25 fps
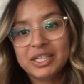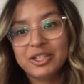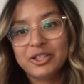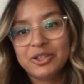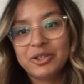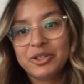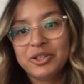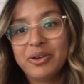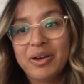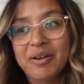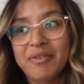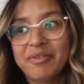You know,
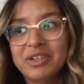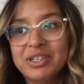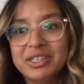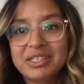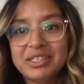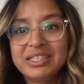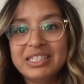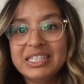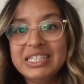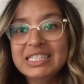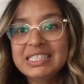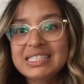you have a
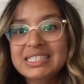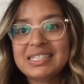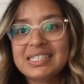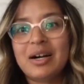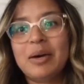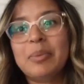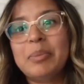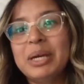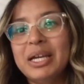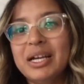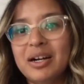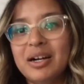niece
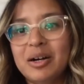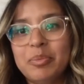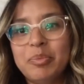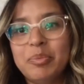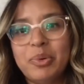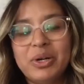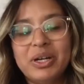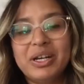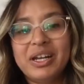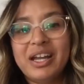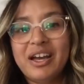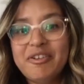coming up
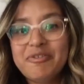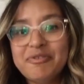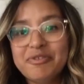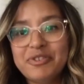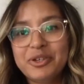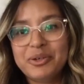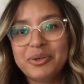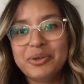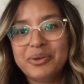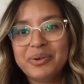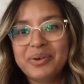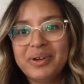or a
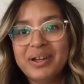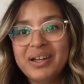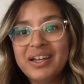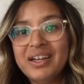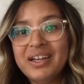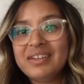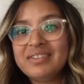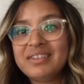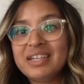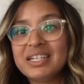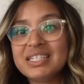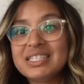nephew
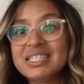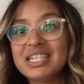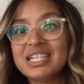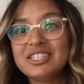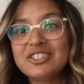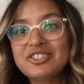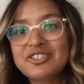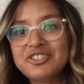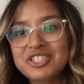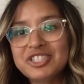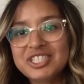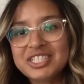that's
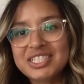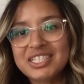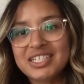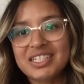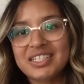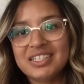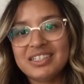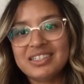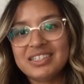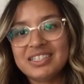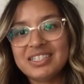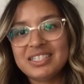interested
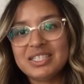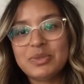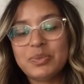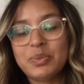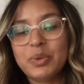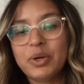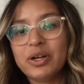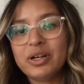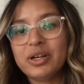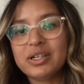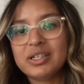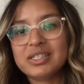in this
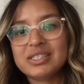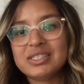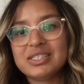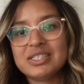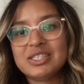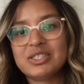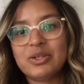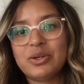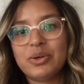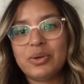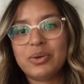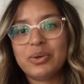work, and
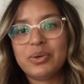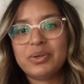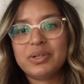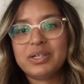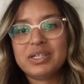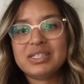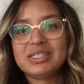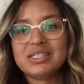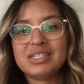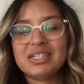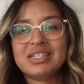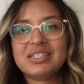so
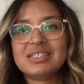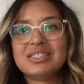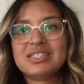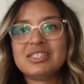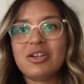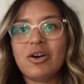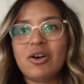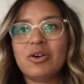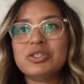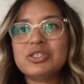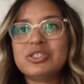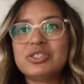it, it's
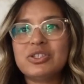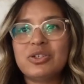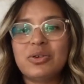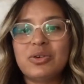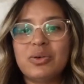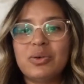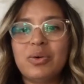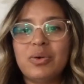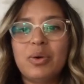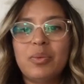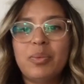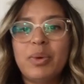
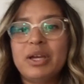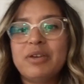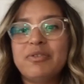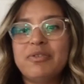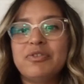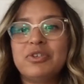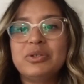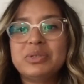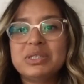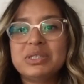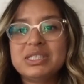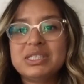also a way for
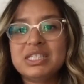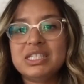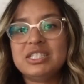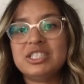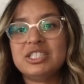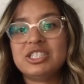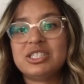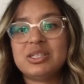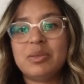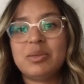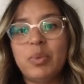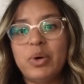you to teach
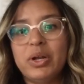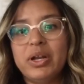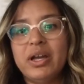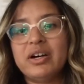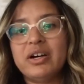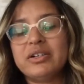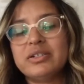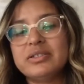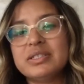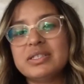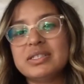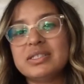someone
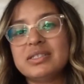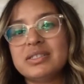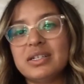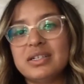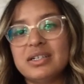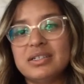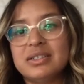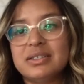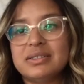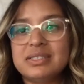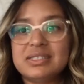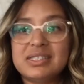else
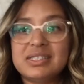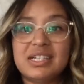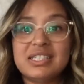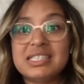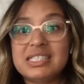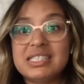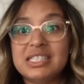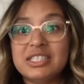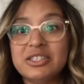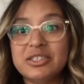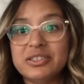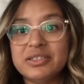uh, a
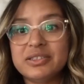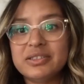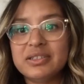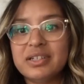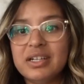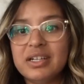skill.